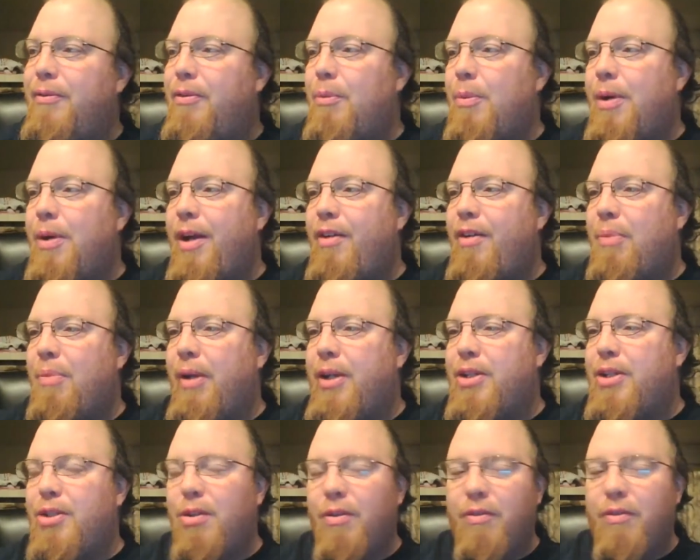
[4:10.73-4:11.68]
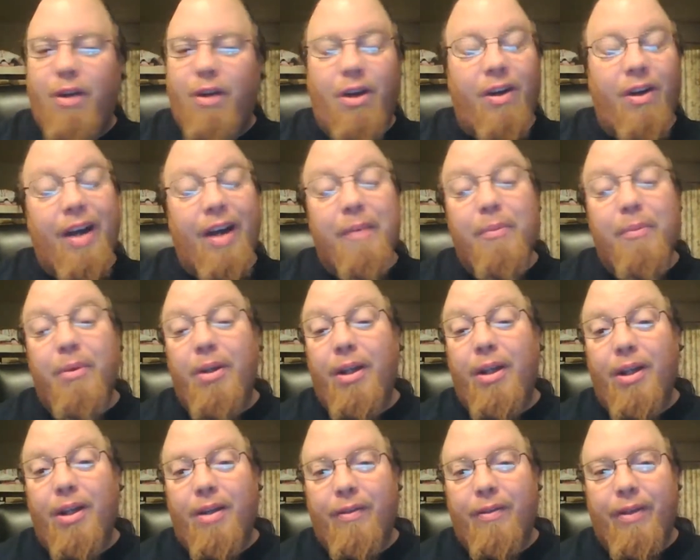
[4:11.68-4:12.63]
from what I've played so far, I'm
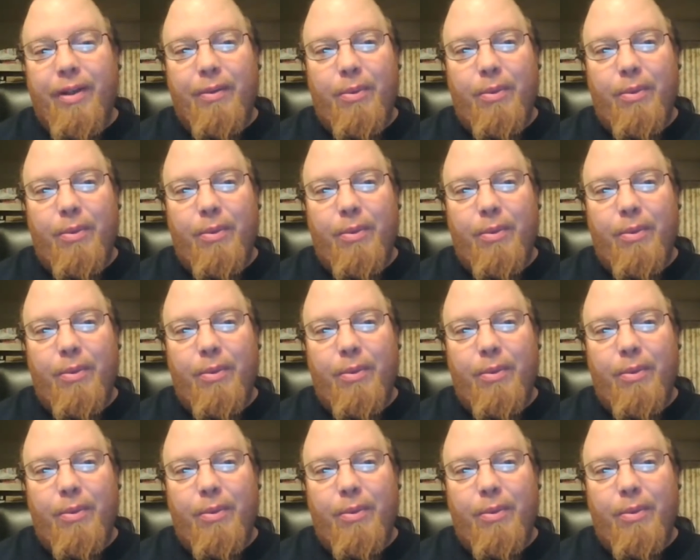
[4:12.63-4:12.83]
really loving it.